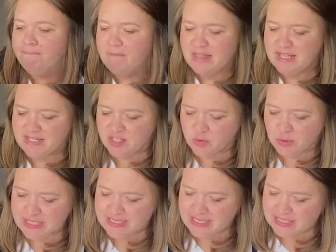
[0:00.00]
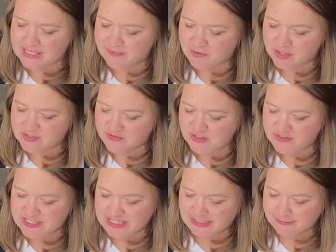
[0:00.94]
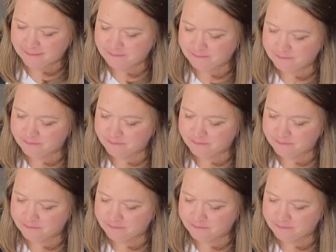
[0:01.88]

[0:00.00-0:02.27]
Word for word: And this is what he says in verse 15.